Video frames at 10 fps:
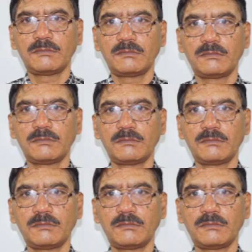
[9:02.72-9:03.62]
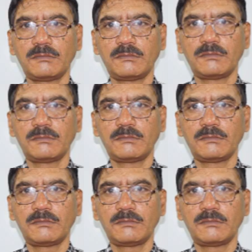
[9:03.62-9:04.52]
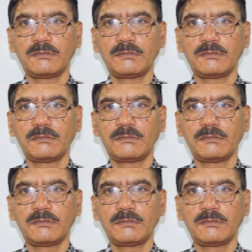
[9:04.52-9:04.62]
No one is speaking in this clip.